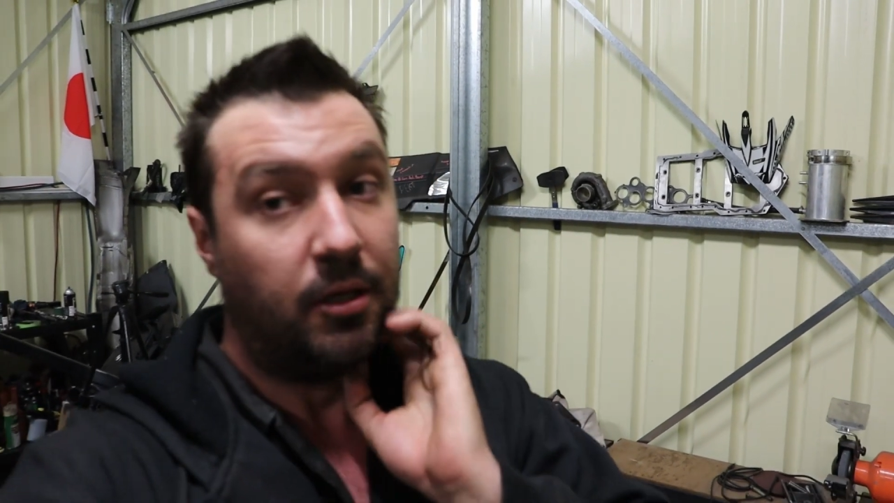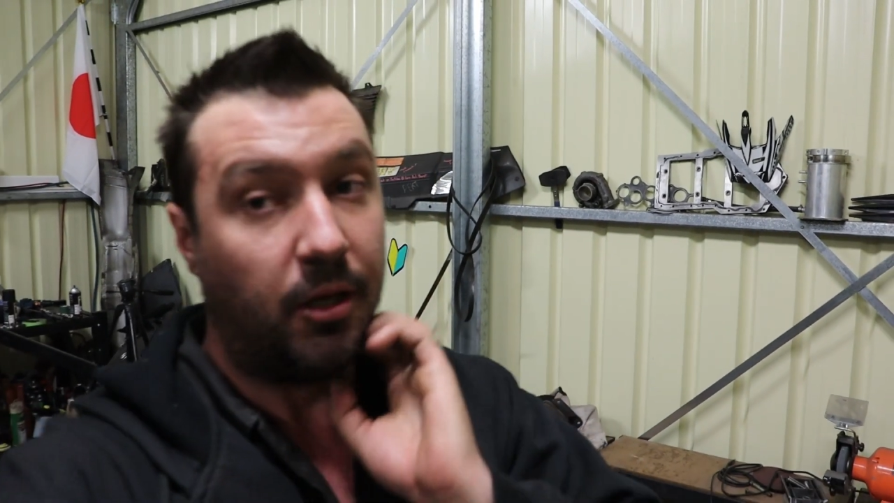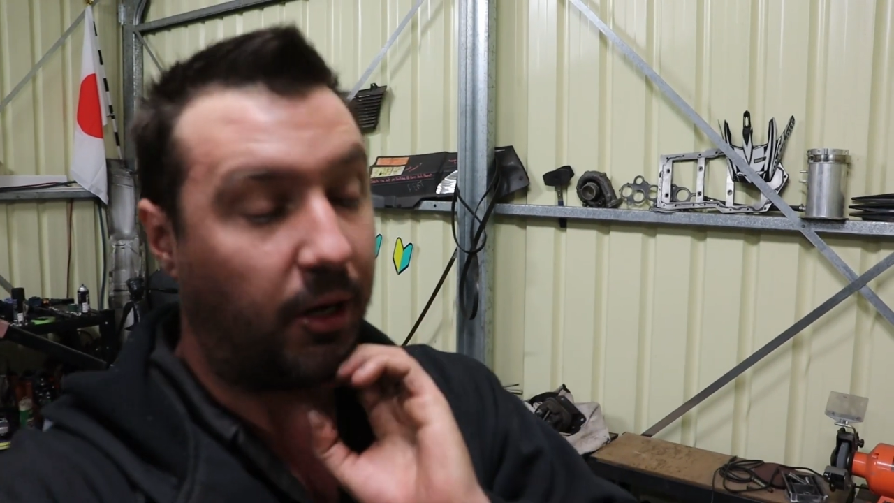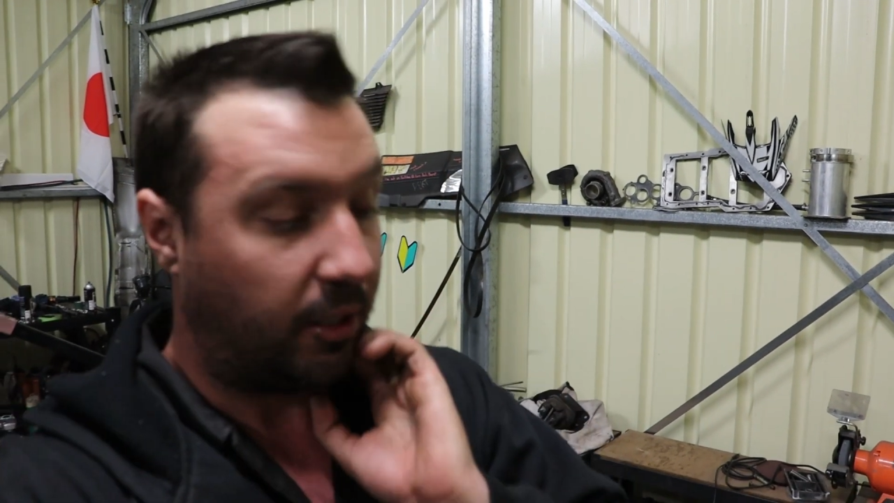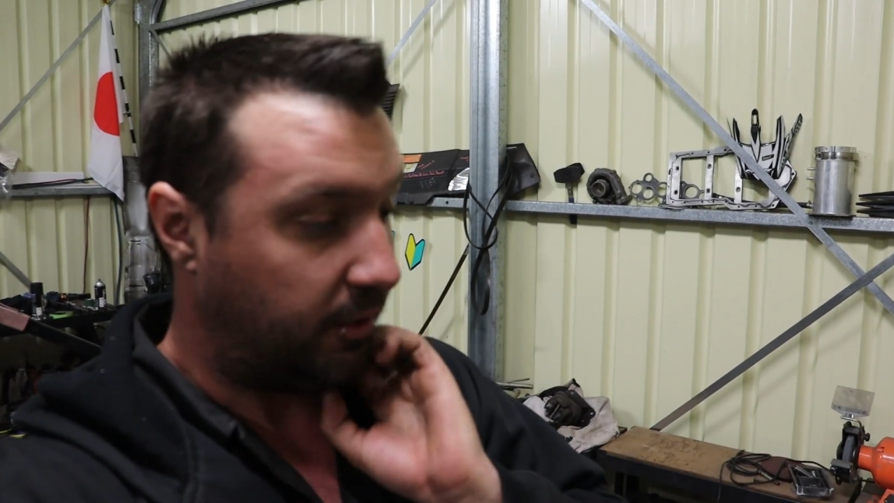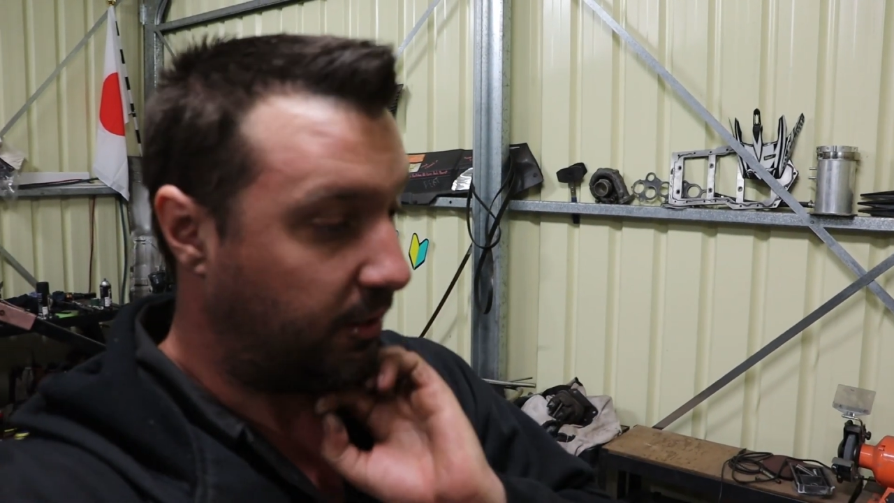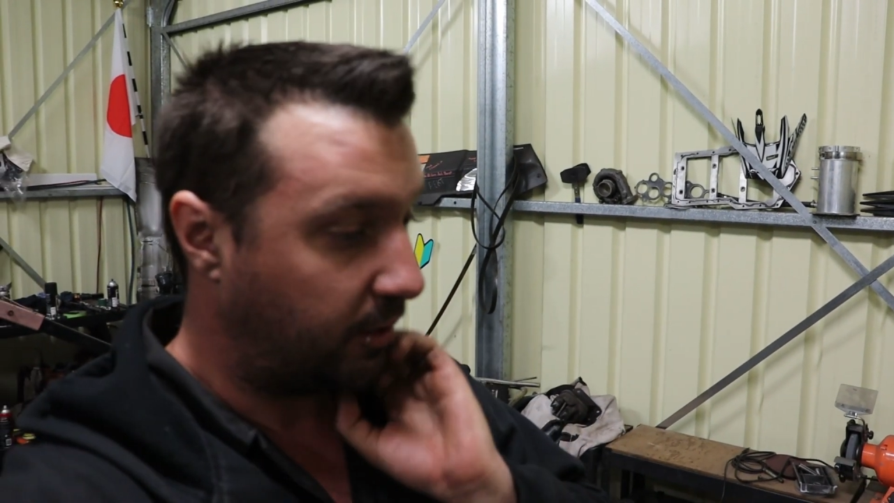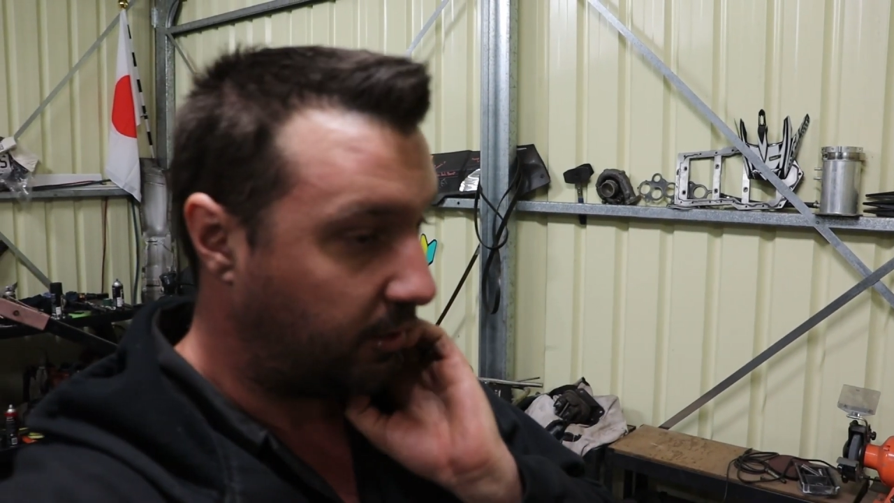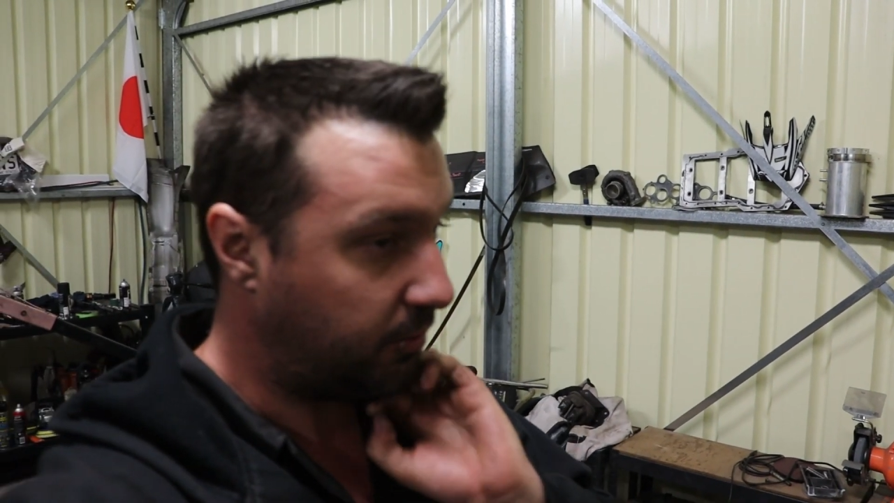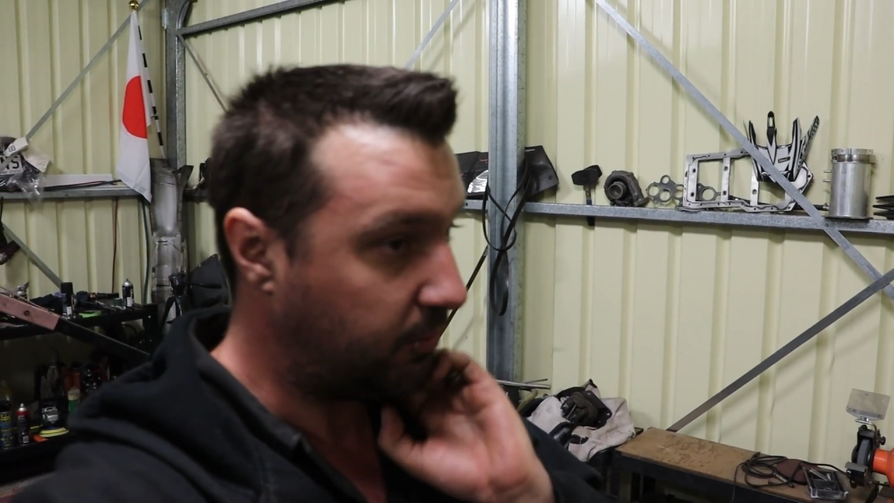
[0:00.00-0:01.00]
Alright,
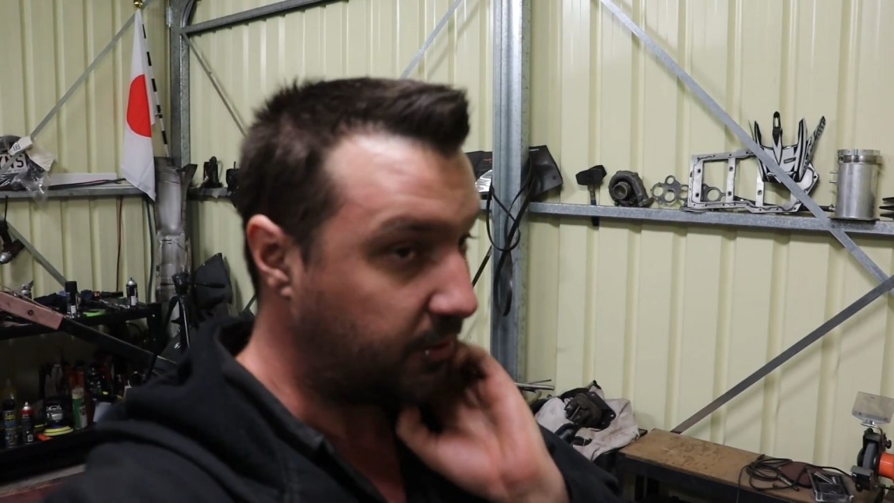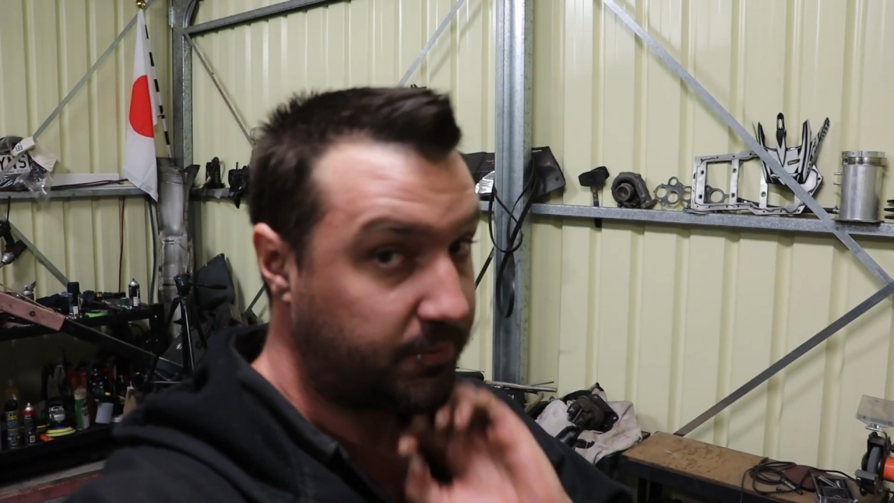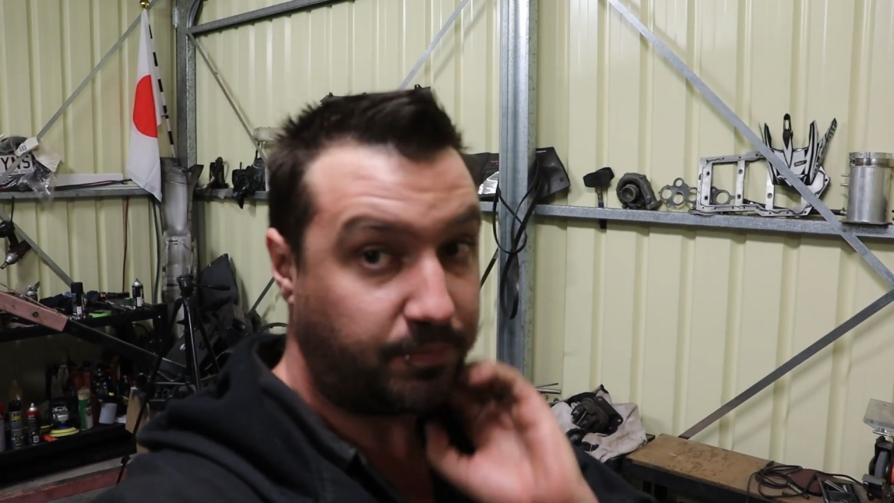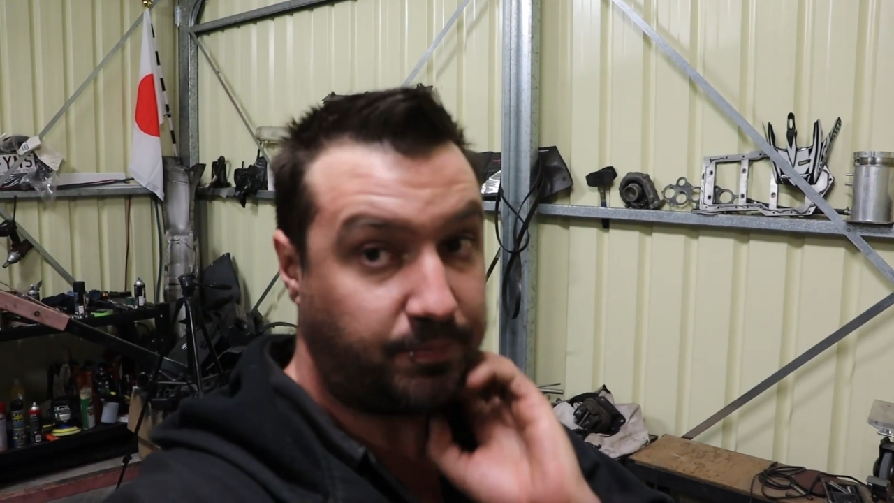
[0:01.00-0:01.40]
well,